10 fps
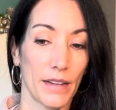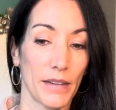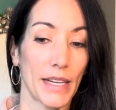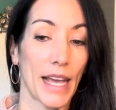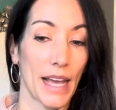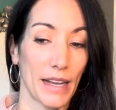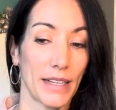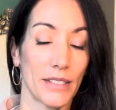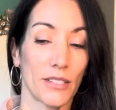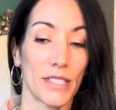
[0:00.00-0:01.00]
Yeah,
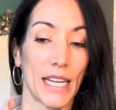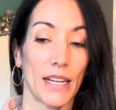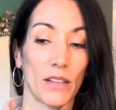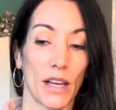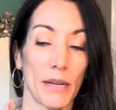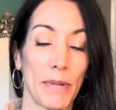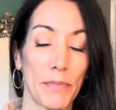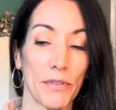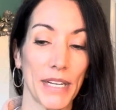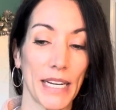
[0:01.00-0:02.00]
because they're saying a lot of
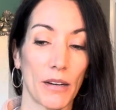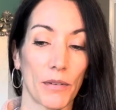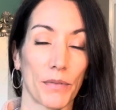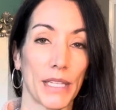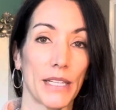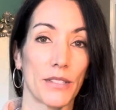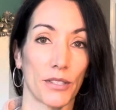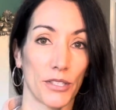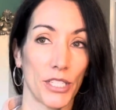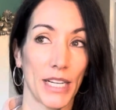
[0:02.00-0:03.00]
people right now are really
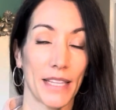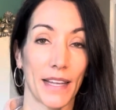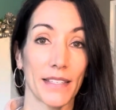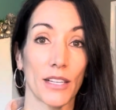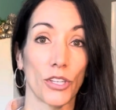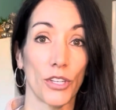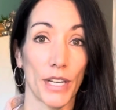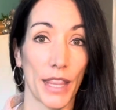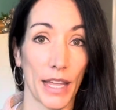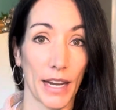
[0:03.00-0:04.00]
searching, and that's a
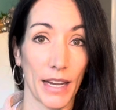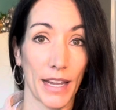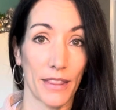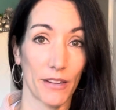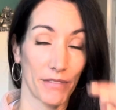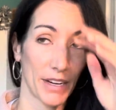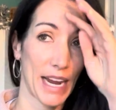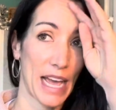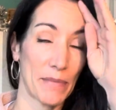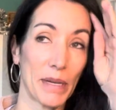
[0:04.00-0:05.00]
good thing, and they're very
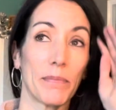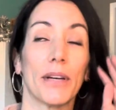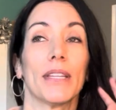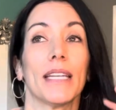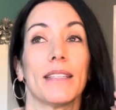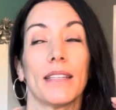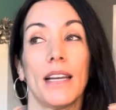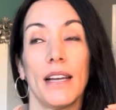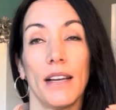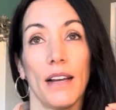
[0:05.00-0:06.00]
happy about this.
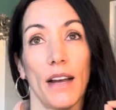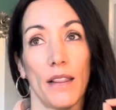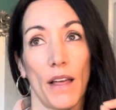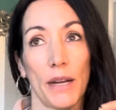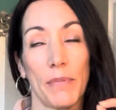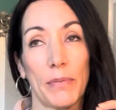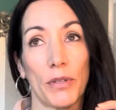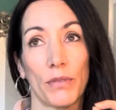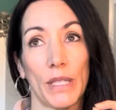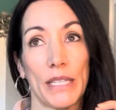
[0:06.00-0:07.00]
A lot of people
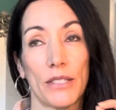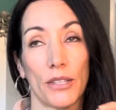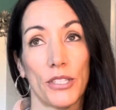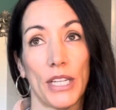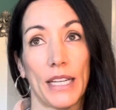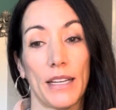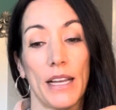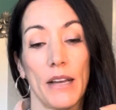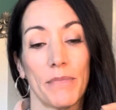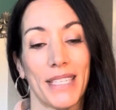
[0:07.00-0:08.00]
are really searching,
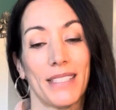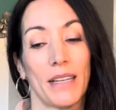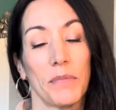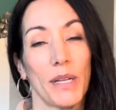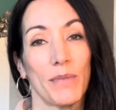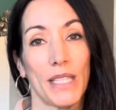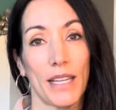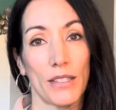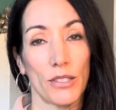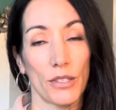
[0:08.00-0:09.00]
but sometimes in
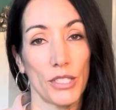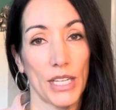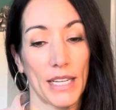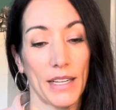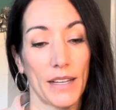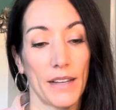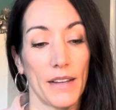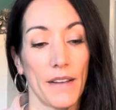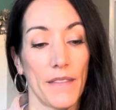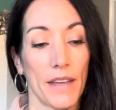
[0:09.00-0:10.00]
that searching,
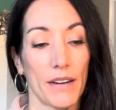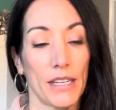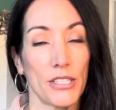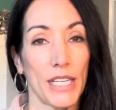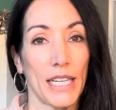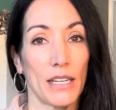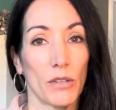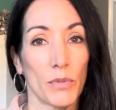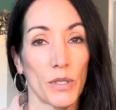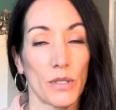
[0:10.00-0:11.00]
their energy can
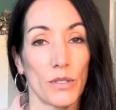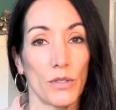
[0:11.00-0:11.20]
almost